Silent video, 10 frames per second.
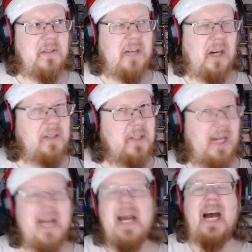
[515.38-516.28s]
Honestly,
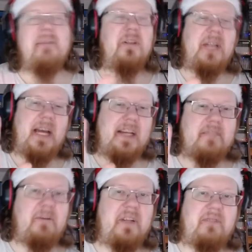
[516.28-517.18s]
I'm not an
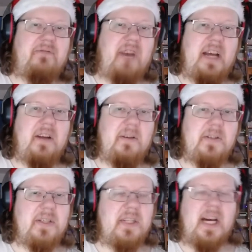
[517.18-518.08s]
expert at
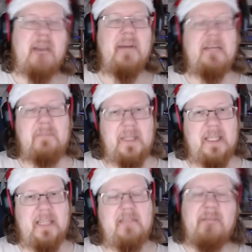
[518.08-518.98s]
fires. I might be
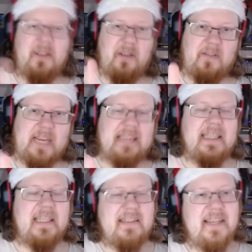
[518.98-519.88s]
lit, but not that
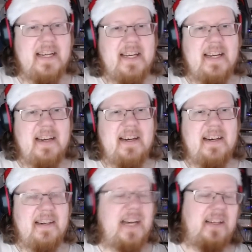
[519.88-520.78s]
lit.
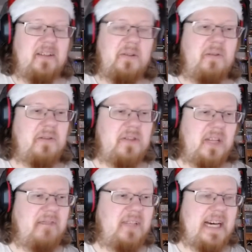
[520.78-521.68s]
Uh, and I do also
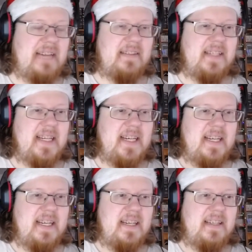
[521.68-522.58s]
love that.
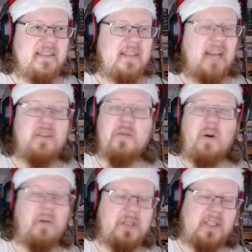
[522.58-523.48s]
Uh, I do know
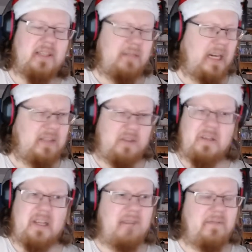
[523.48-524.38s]
also. I
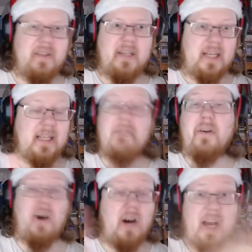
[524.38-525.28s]
love. I love
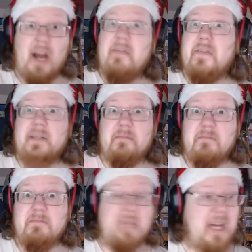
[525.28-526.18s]
uh, everything.
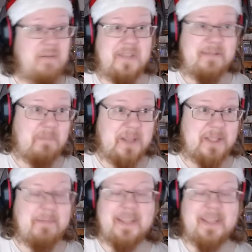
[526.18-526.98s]
Everything is amazing.